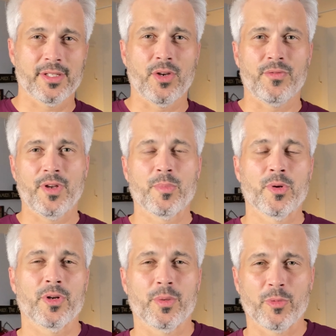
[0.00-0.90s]
is in
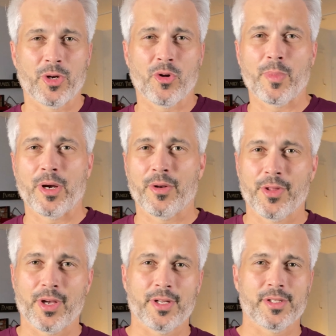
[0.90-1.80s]
November, and the Marine Corps
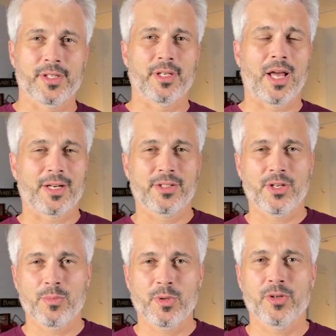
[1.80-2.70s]
Marathon is in
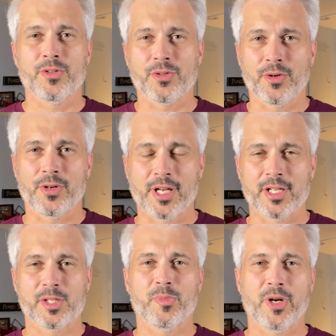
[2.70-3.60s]
October, so they're all kind
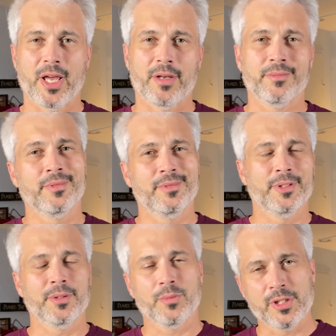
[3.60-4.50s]
of spread out.
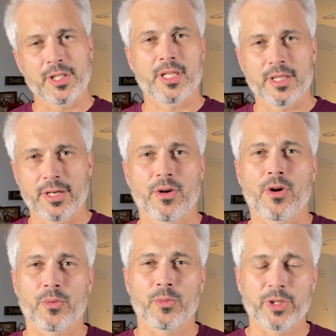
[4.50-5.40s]
Well, the ones at the end of the year
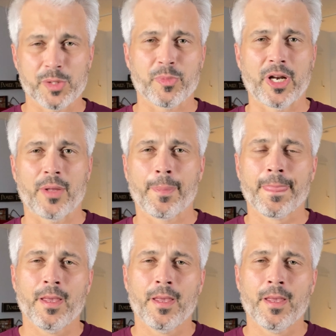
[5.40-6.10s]
aren't really spread out.